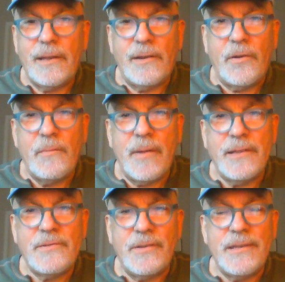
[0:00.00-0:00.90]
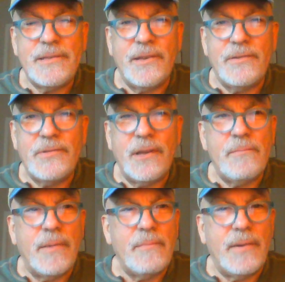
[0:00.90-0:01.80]
I know my stress goes
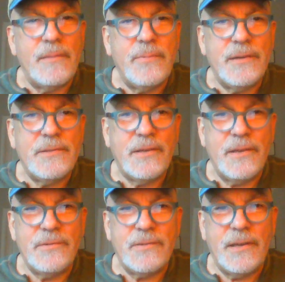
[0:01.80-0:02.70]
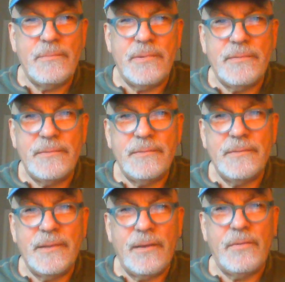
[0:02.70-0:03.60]
up, my blood pressure goes up,
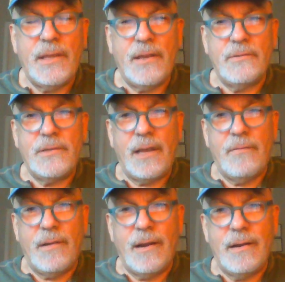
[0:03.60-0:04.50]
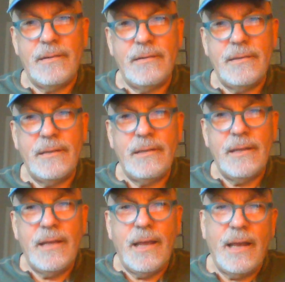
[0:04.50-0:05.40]
everything goes haywire.
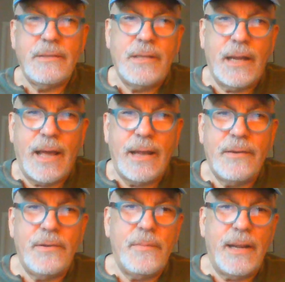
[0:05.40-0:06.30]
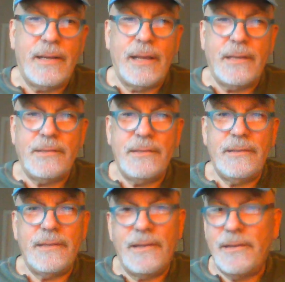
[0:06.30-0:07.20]
I chill out, do a
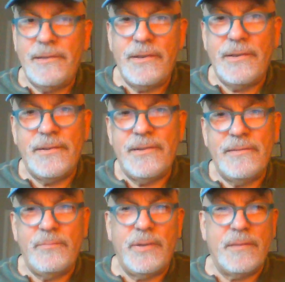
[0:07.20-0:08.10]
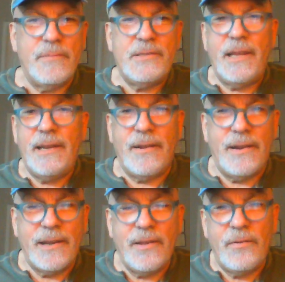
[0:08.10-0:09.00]
meditation. You can put the machine
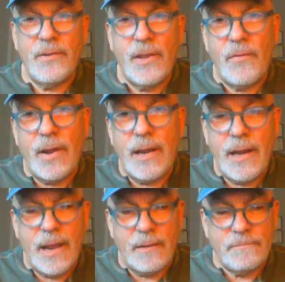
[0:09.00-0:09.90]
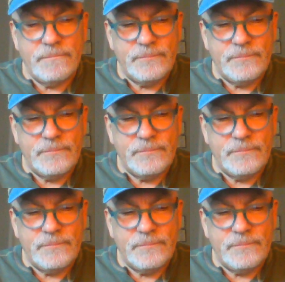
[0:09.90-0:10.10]
on it, go go right down.